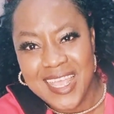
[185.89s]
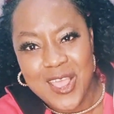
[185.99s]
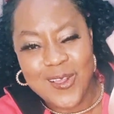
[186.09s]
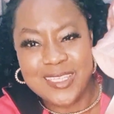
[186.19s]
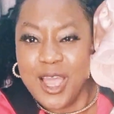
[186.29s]

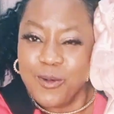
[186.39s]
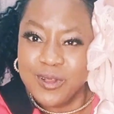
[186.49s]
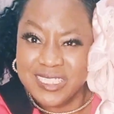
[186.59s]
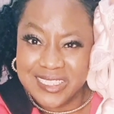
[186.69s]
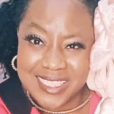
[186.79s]
because I
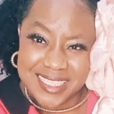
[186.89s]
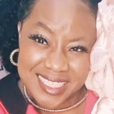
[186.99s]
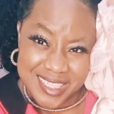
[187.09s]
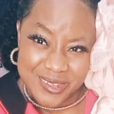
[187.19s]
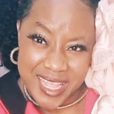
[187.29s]
want you to
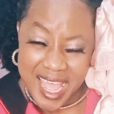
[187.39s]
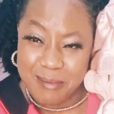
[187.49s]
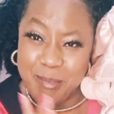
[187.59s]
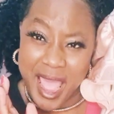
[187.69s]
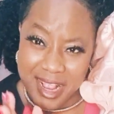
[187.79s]
see it when
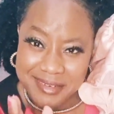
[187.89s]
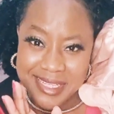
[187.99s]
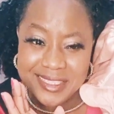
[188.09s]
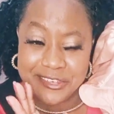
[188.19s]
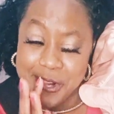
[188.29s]
I'm
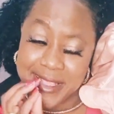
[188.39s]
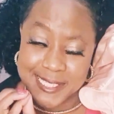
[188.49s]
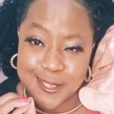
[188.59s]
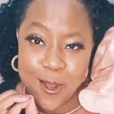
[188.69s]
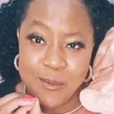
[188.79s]
actually
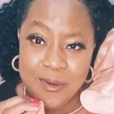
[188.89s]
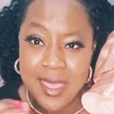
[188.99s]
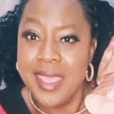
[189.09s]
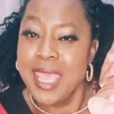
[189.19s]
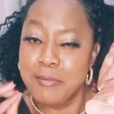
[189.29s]
dressed up
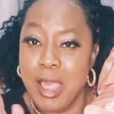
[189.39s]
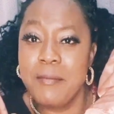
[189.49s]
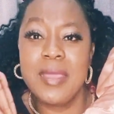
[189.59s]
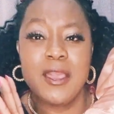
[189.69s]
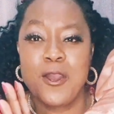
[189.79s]
and my
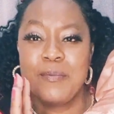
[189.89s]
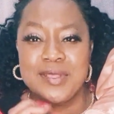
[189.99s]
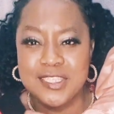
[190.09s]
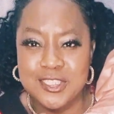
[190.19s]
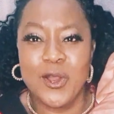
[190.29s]
makeup
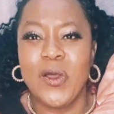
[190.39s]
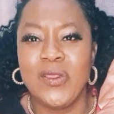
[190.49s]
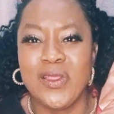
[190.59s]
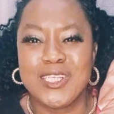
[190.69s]
is done,